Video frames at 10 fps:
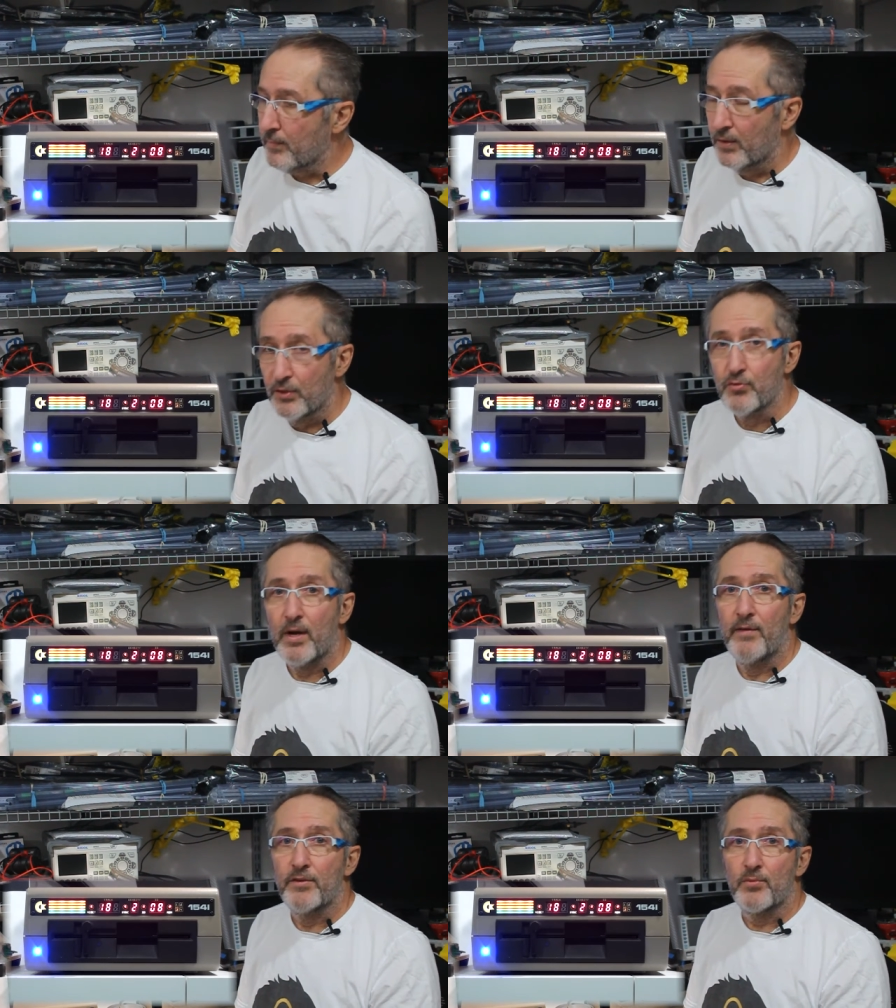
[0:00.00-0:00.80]
the
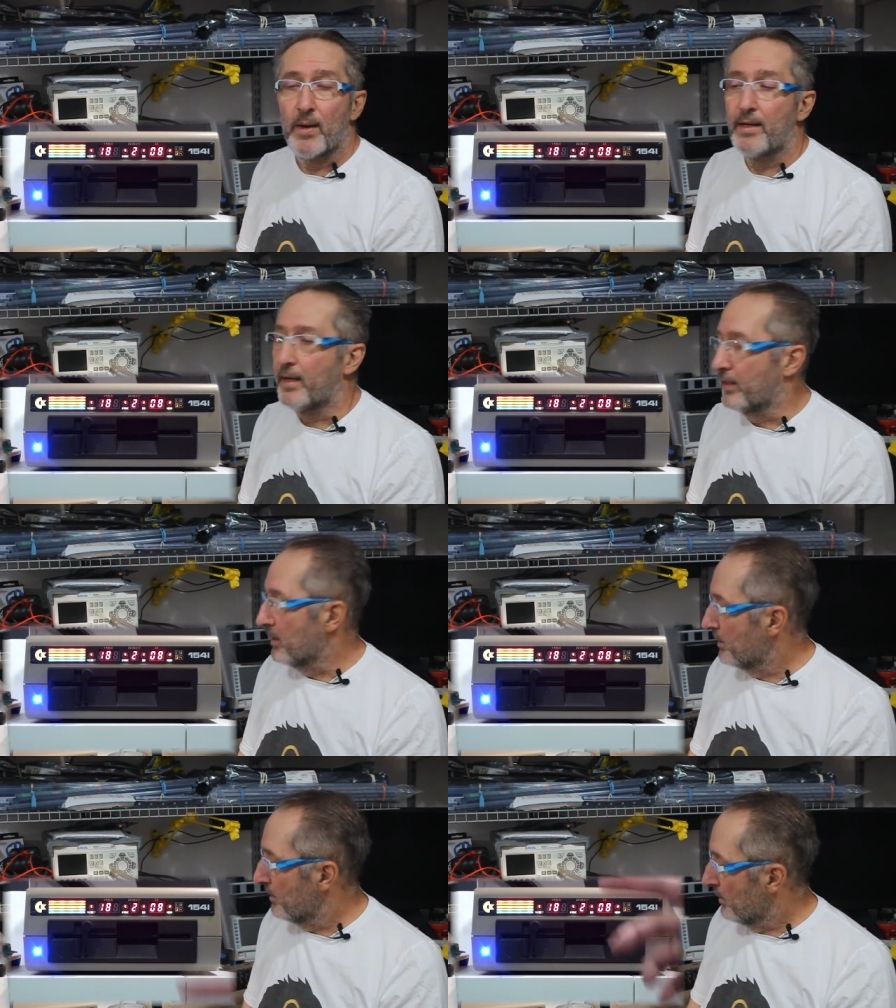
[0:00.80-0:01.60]
drive is writing,
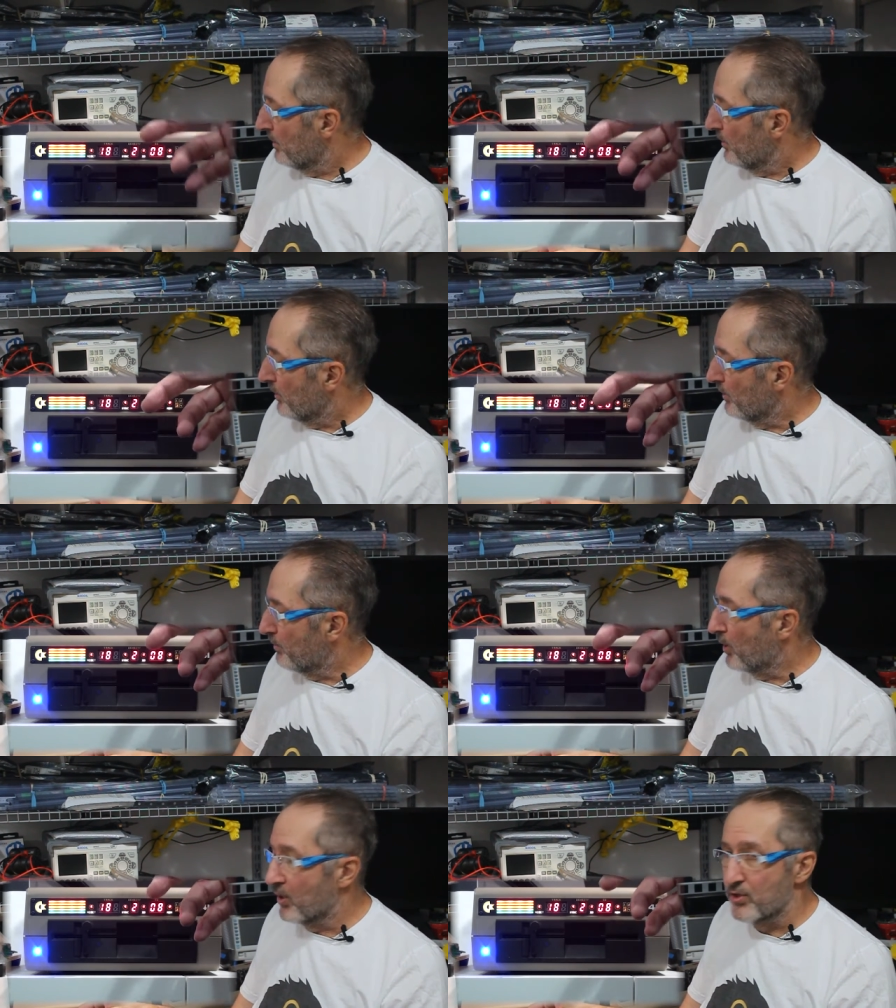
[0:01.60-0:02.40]
the
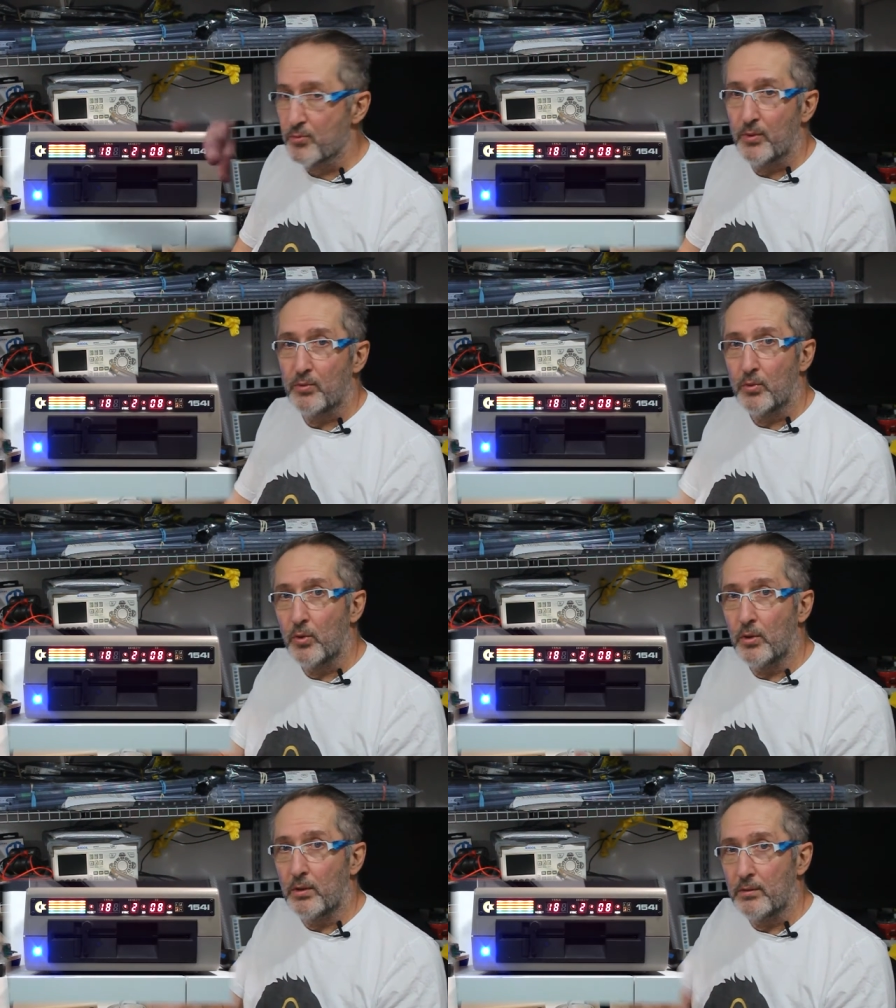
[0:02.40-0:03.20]
bars will
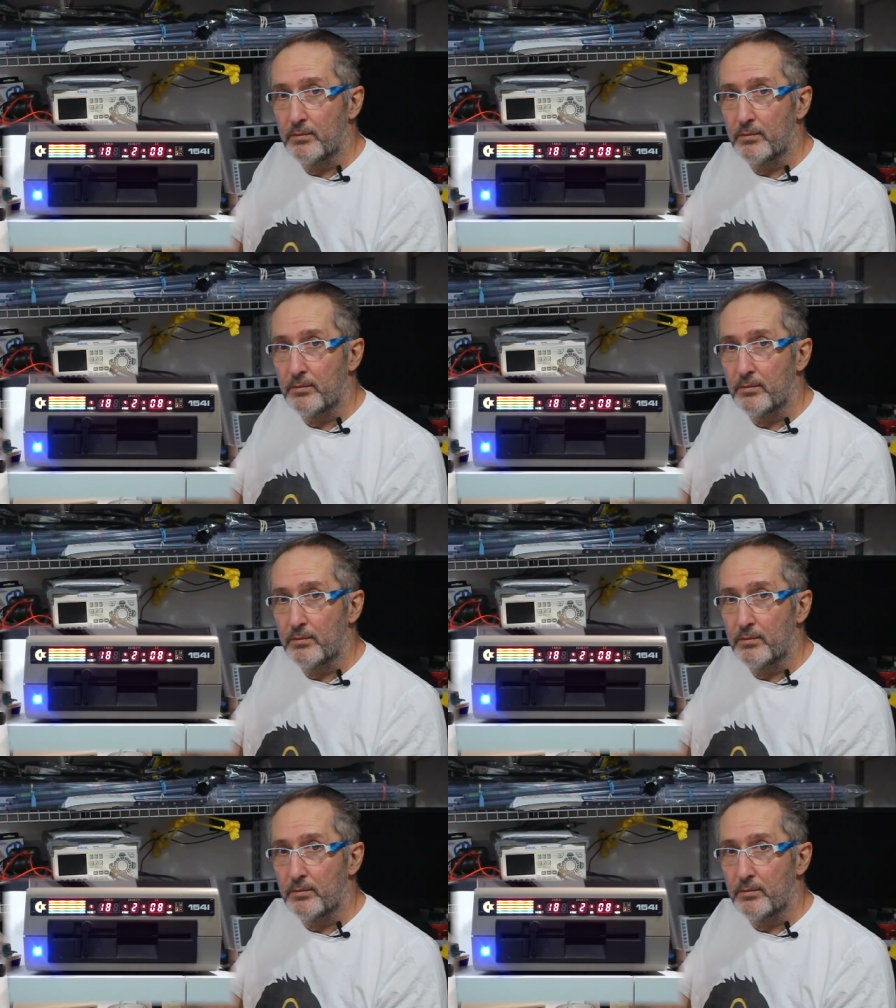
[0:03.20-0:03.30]
roll.